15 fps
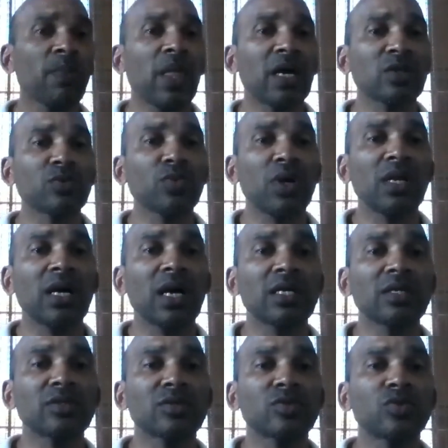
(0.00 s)
as well
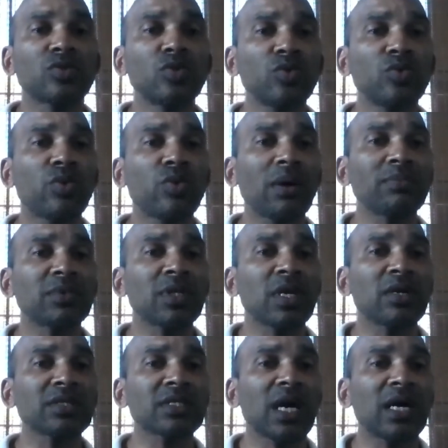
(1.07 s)
as 2
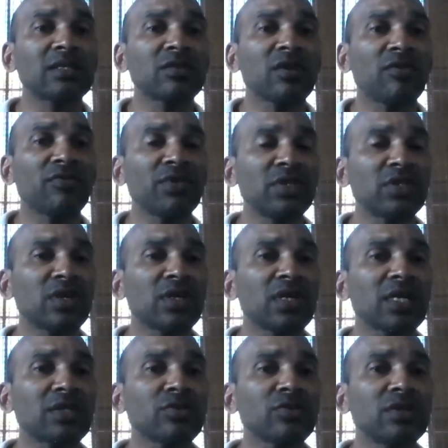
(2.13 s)
Ramsar sites of
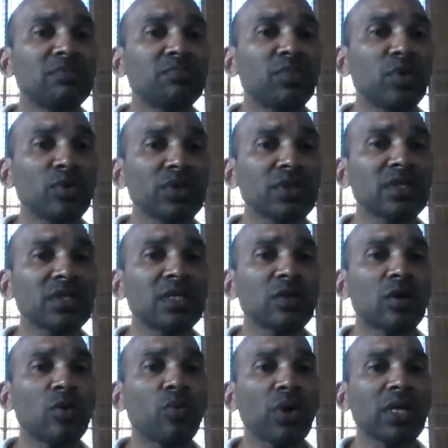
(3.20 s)
international importance. These
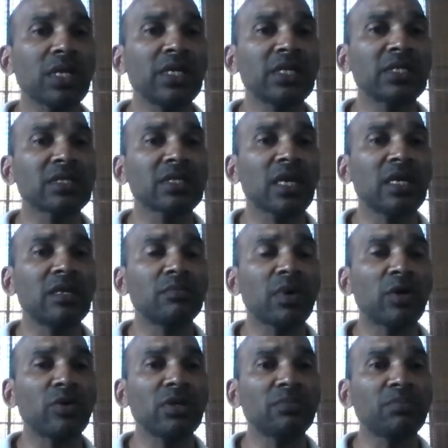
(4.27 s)
are wetlands and a
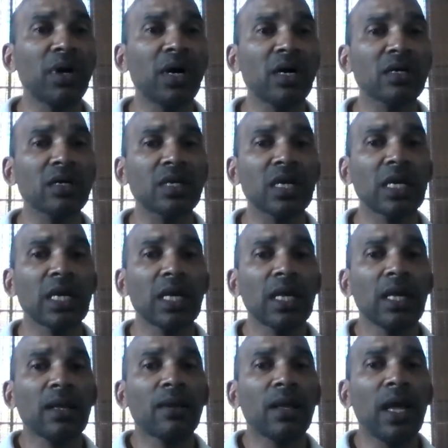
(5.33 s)
marine park.
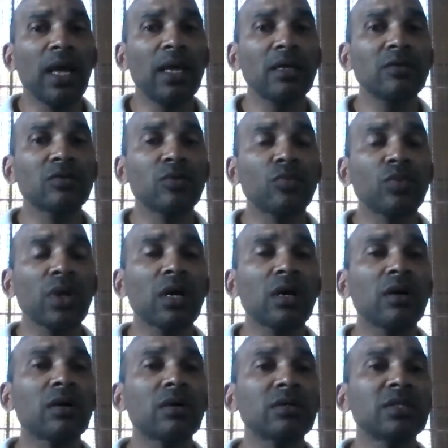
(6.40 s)
And we
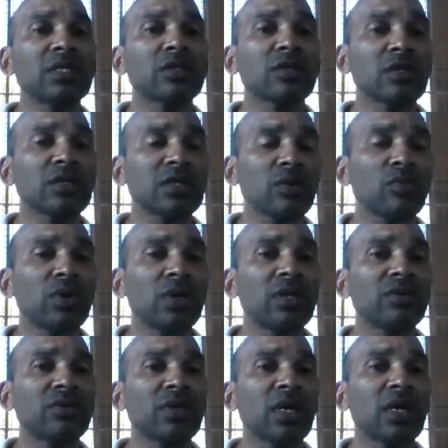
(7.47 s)
are discussing
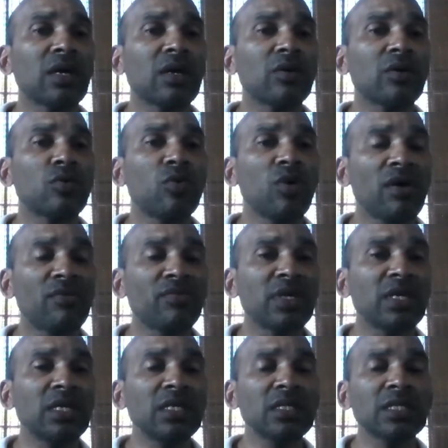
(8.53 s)
with whoever it
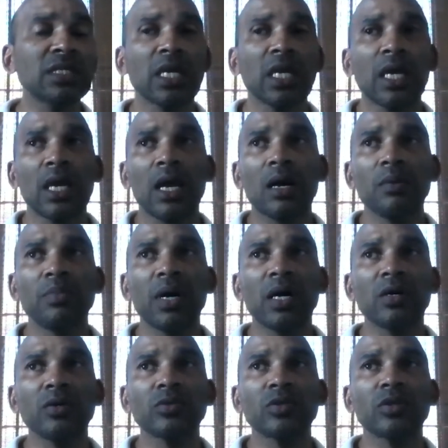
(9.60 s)
is
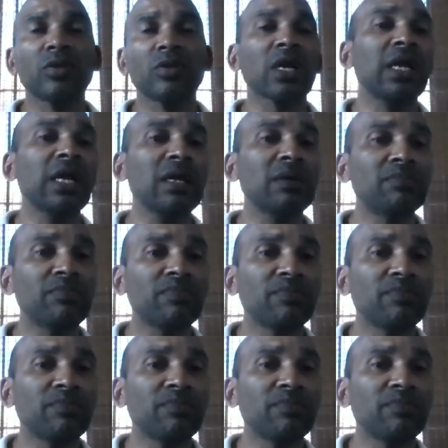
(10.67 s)
about the claim